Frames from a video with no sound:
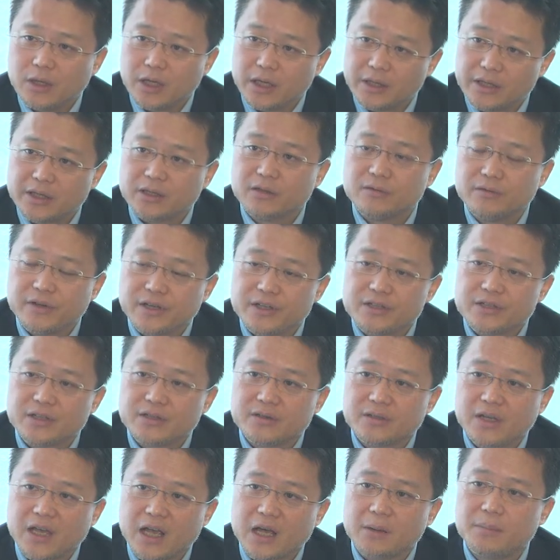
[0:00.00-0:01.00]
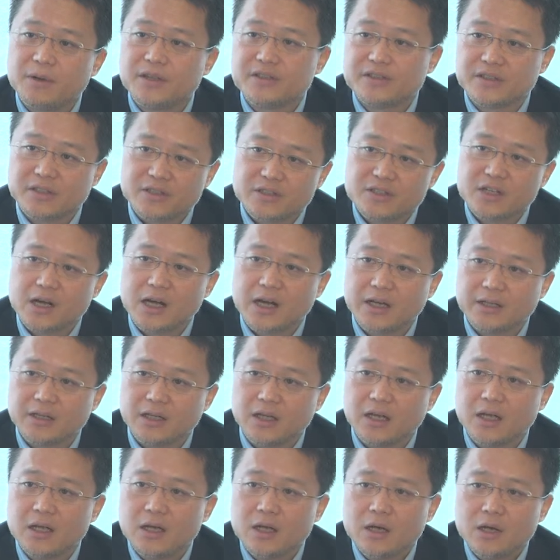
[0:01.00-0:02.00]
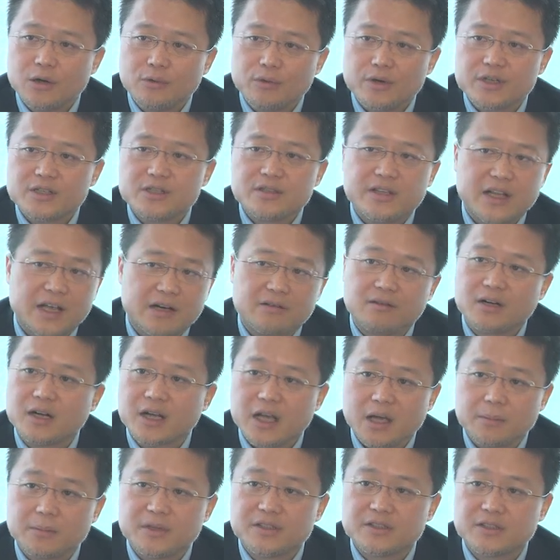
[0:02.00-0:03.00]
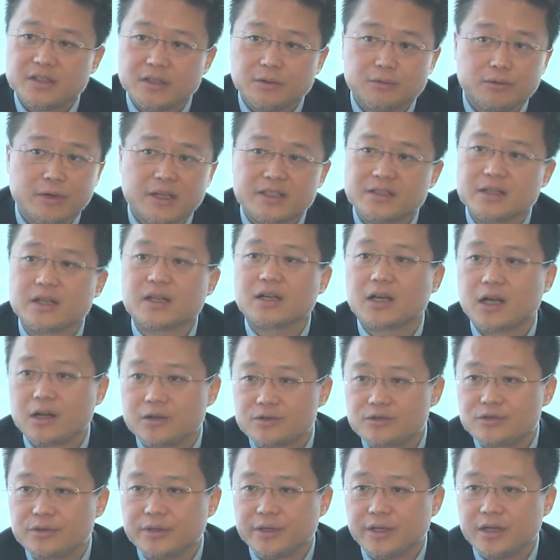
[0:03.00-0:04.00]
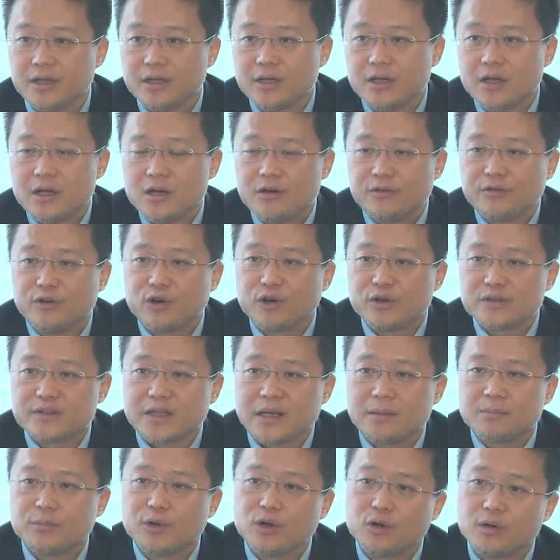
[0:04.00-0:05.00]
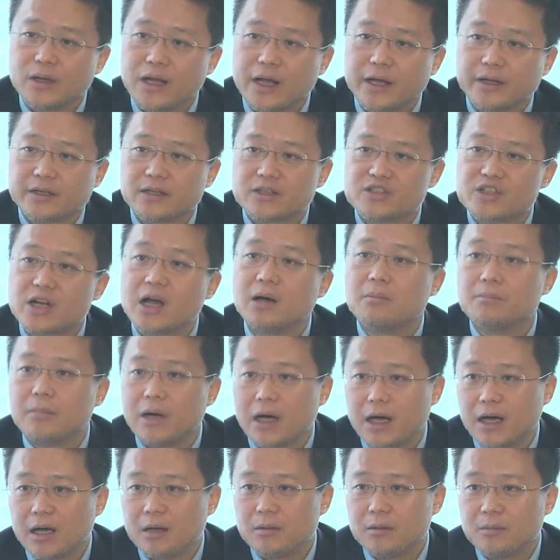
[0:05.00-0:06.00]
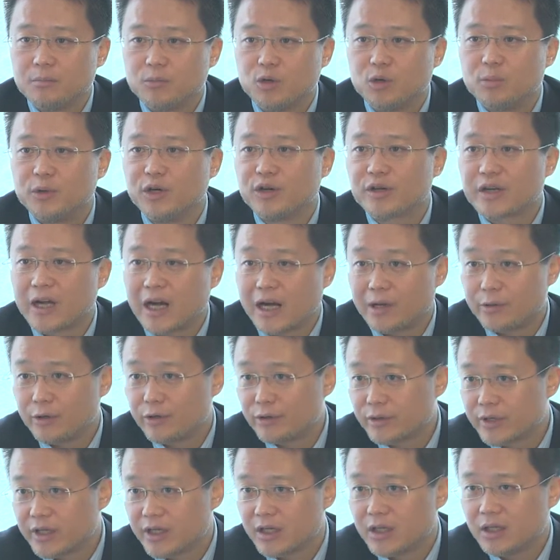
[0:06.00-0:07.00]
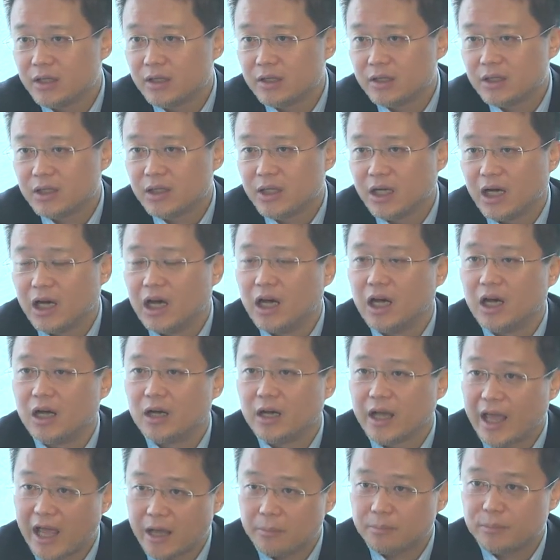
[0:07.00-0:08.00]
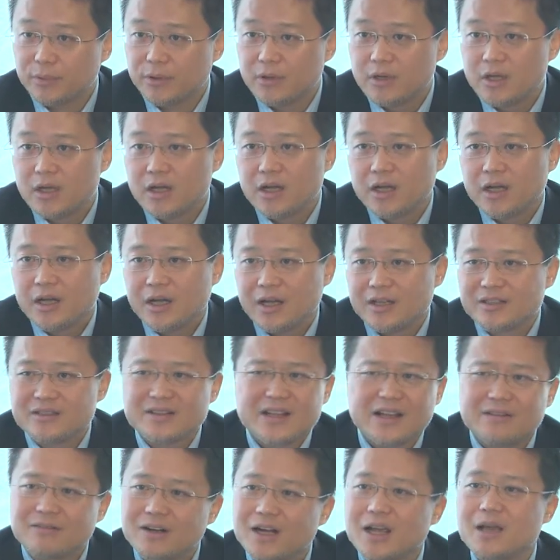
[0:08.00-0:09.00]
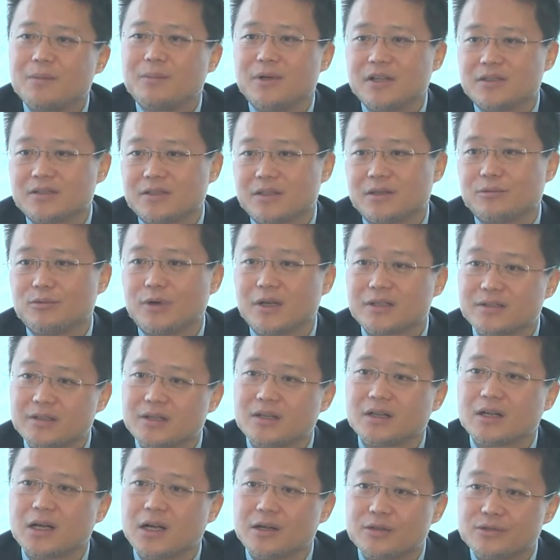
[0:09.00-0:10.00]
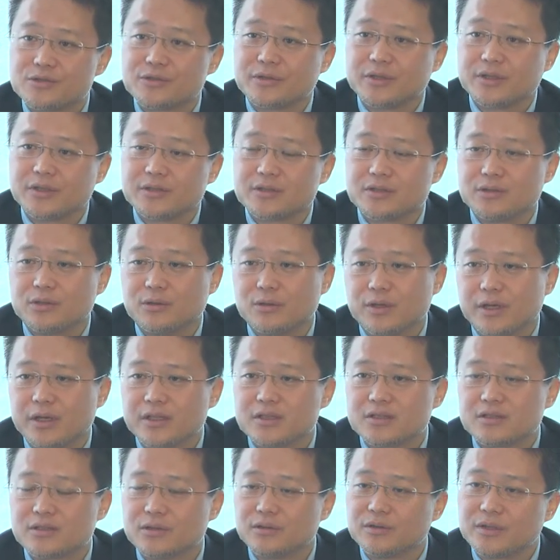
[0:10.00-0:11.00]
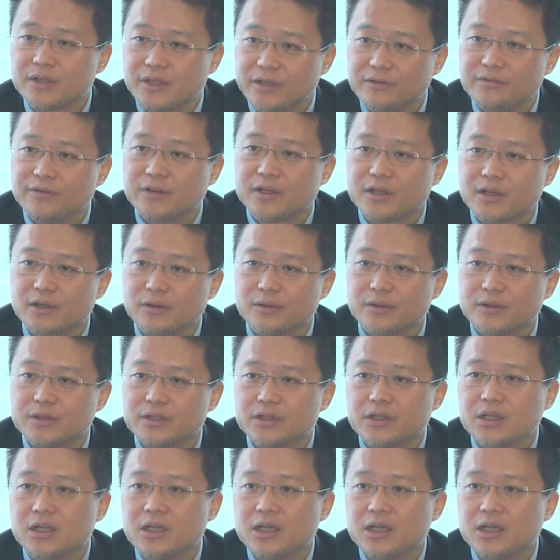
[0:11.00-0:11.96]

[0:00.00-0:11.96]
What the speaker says: innovations happens in China, which never happens in Western country. For example, like Changba, mobile karaoke app. It never happens in Western countries, so it's so difficult